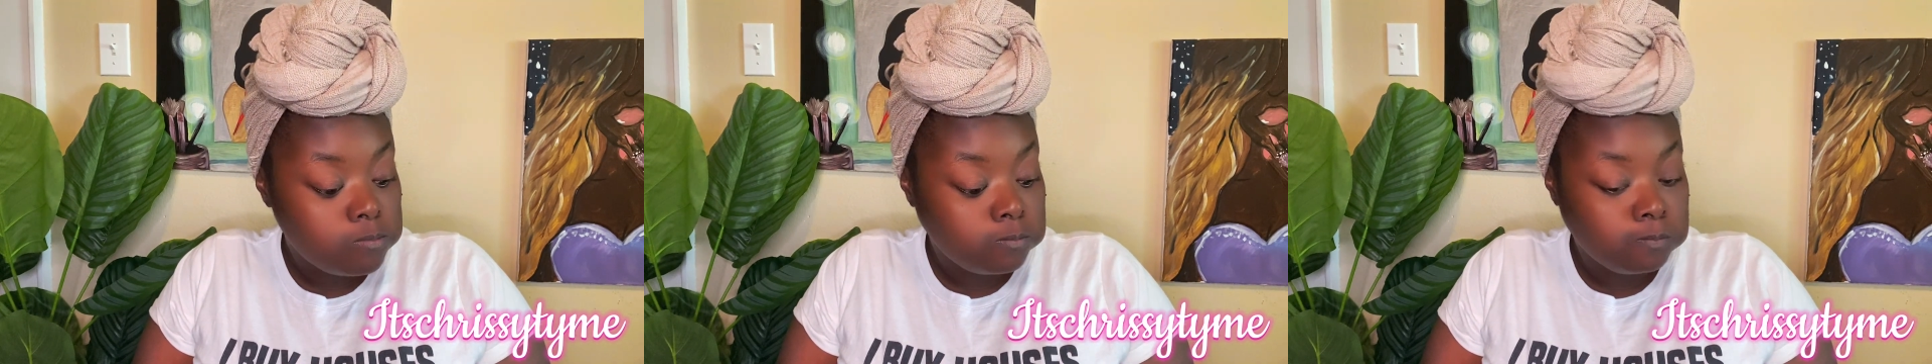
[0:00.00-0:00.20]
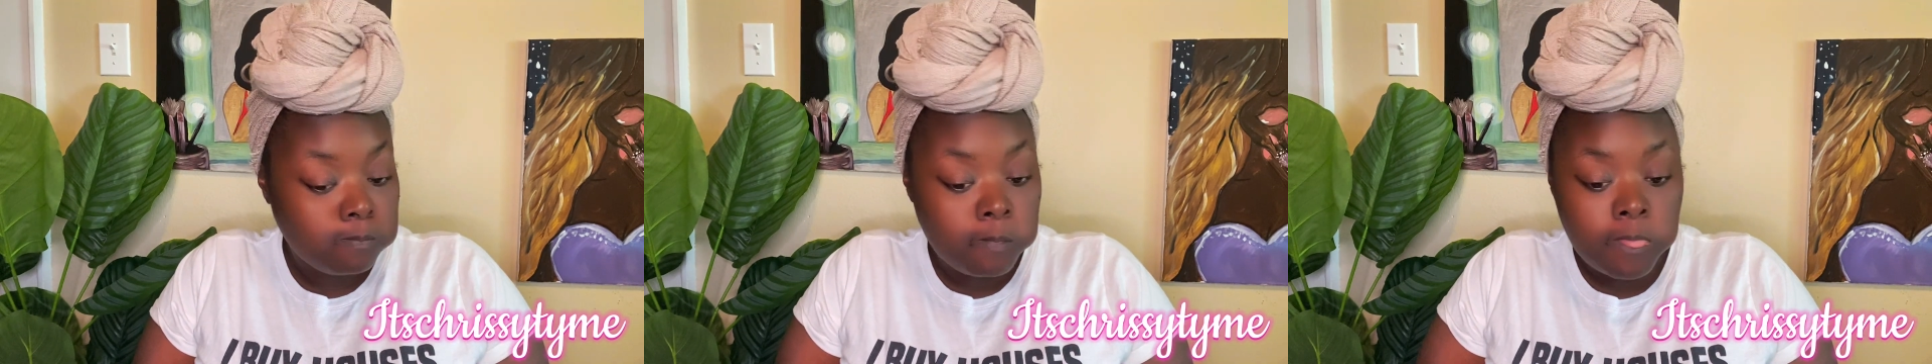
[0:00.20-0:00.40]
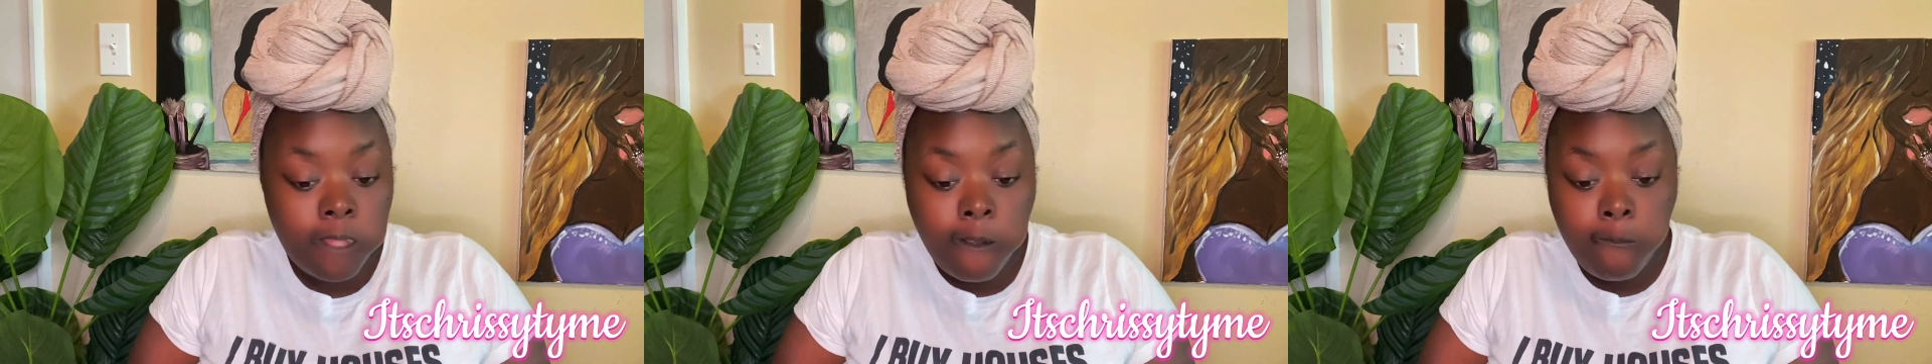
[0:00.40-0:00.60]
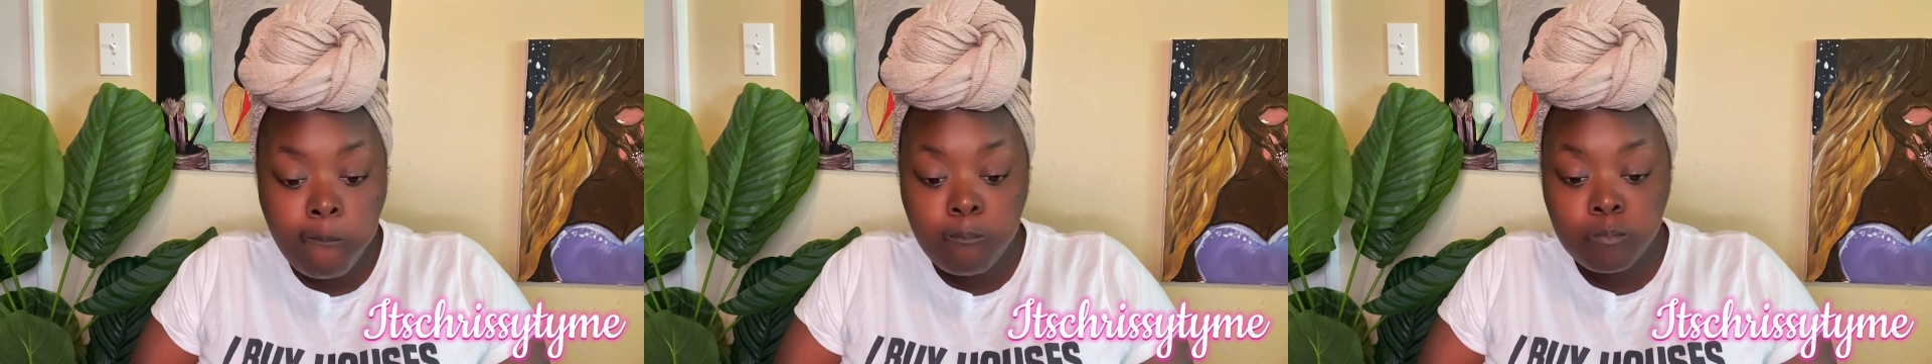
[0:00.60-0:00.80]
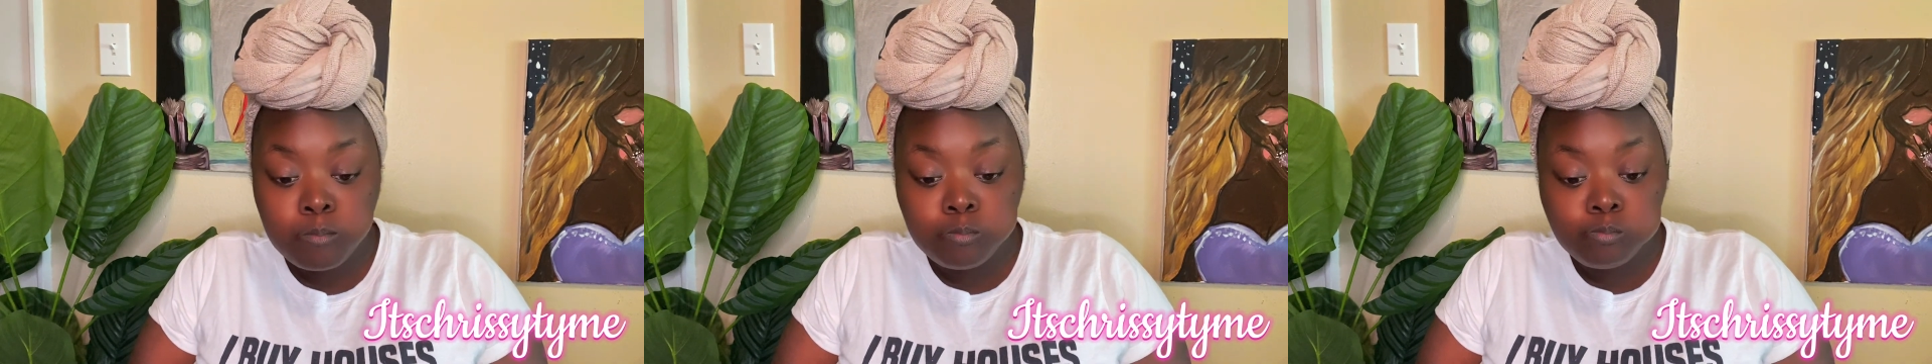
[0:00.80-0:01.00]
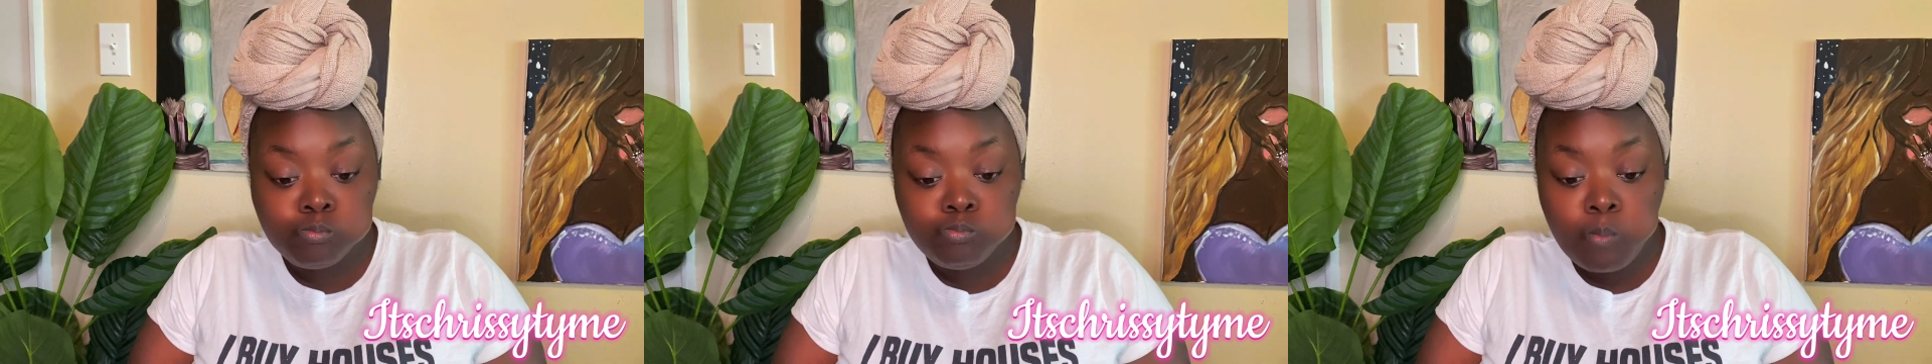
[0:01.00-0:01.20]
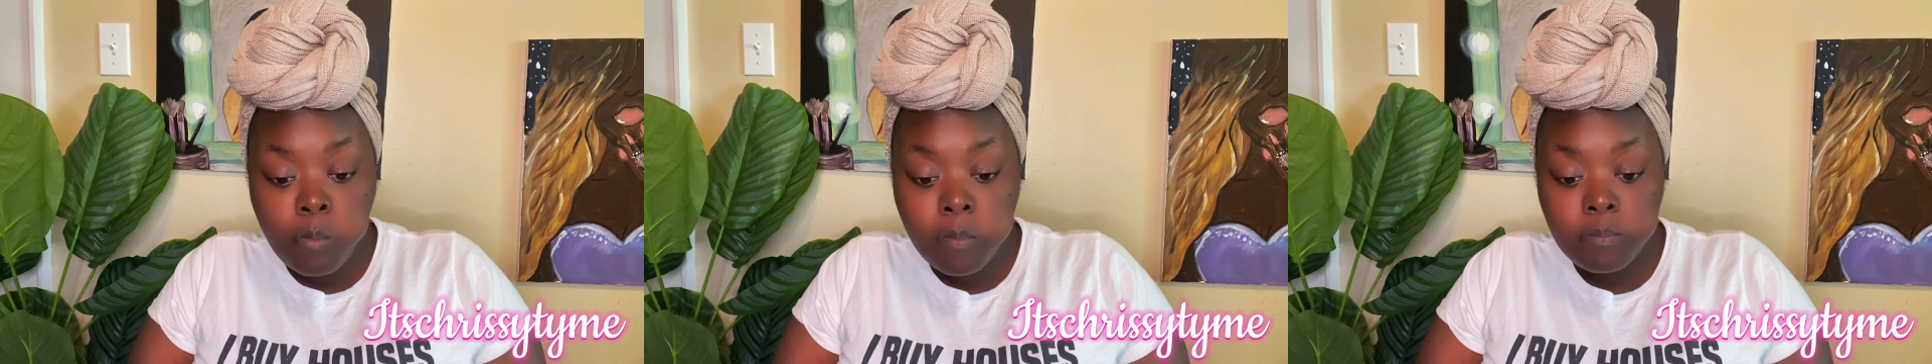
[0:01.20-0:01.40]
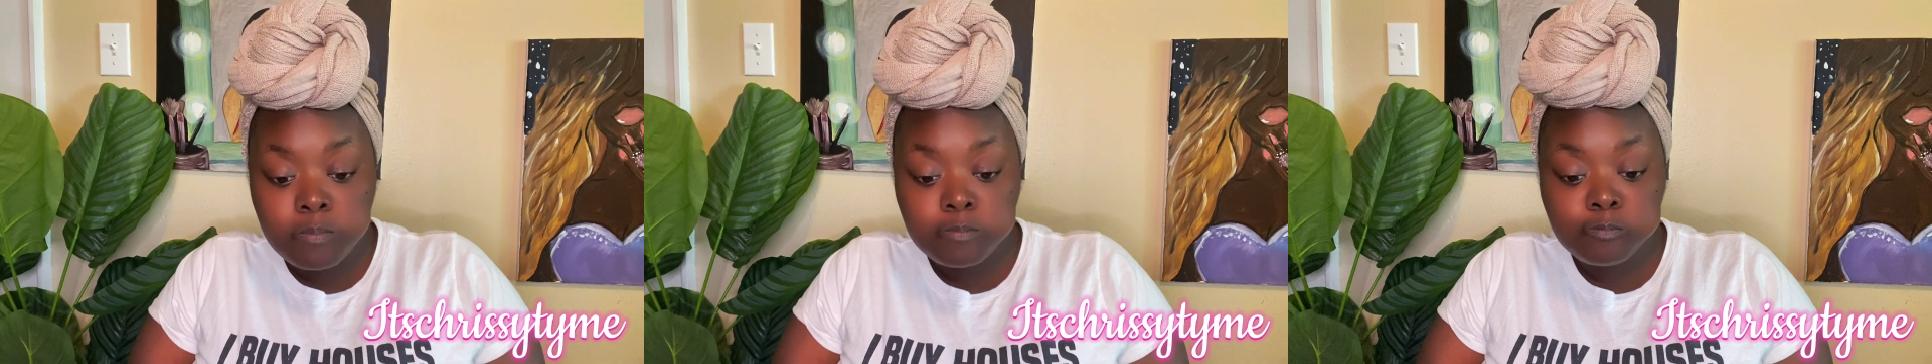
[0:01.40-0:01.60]
has a little bit of
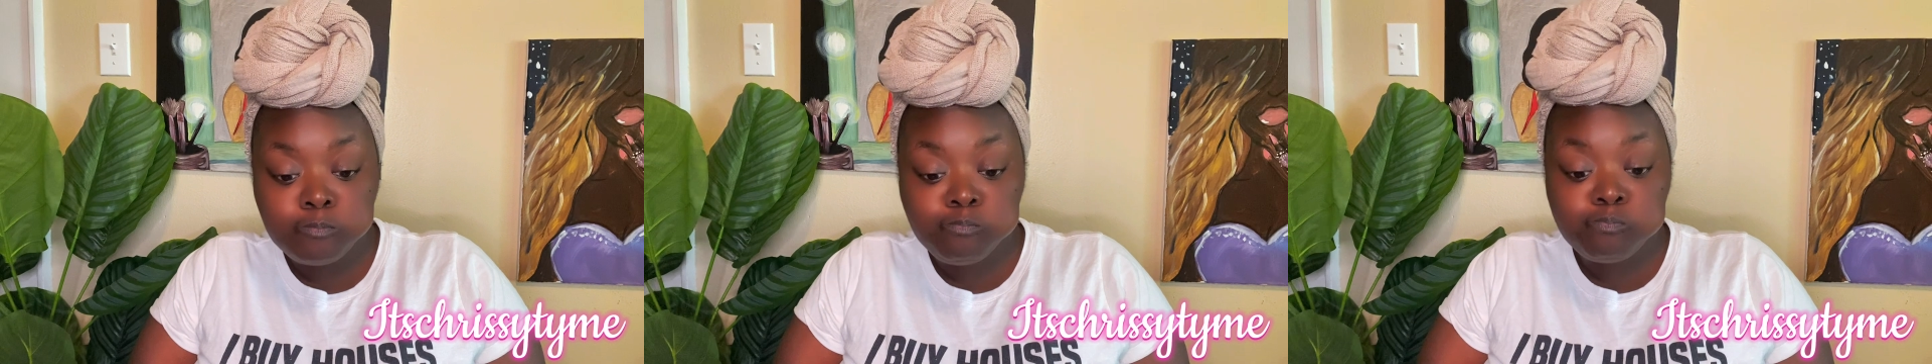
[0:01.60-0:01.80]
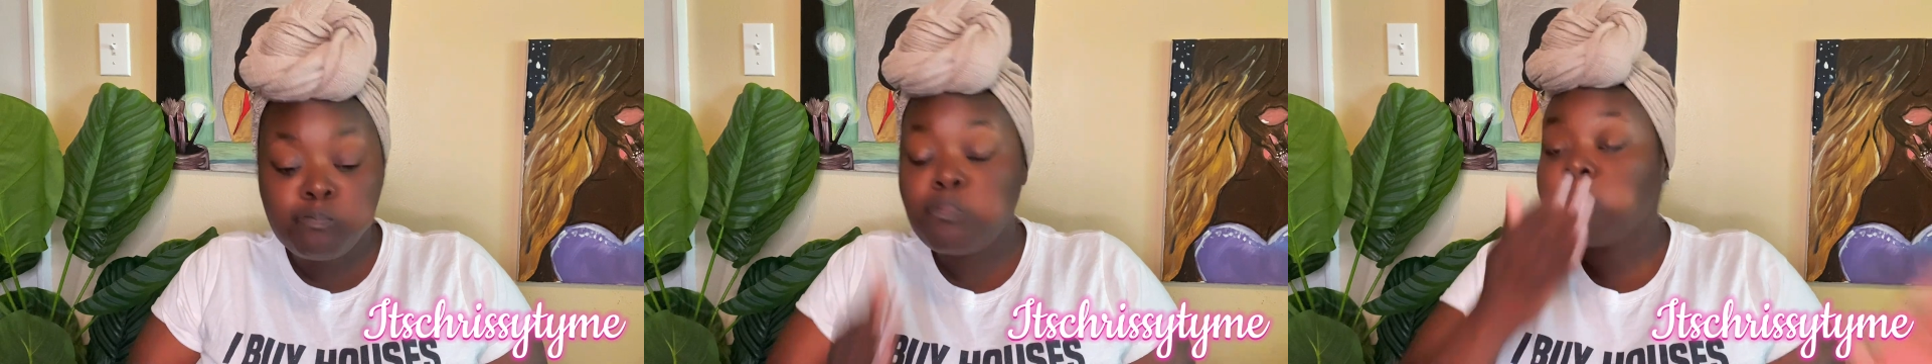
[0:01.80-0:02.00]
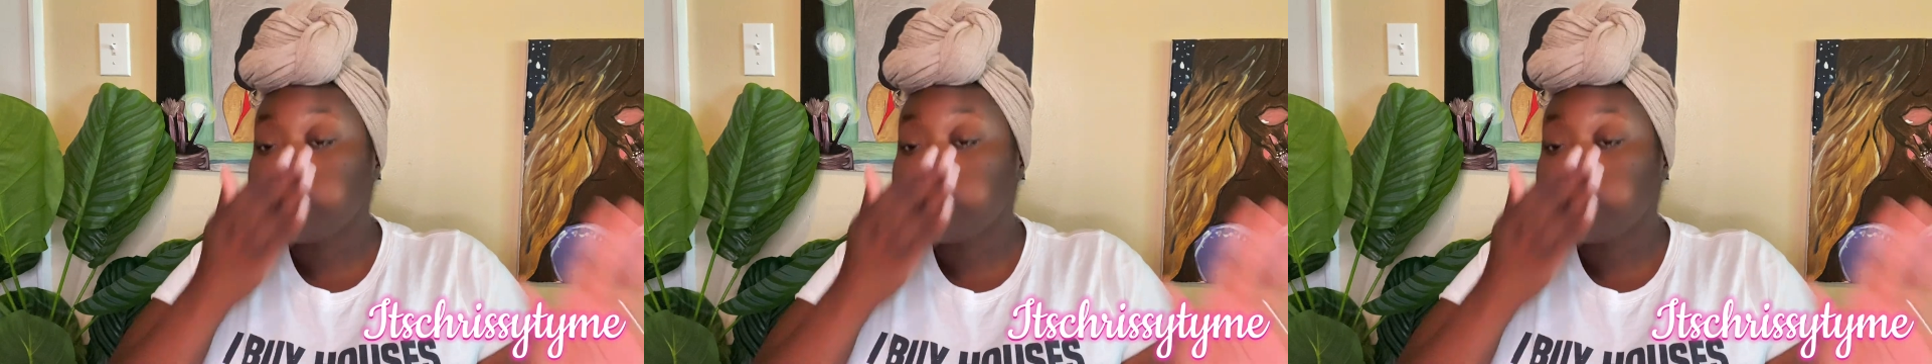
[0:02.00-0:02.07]
substance.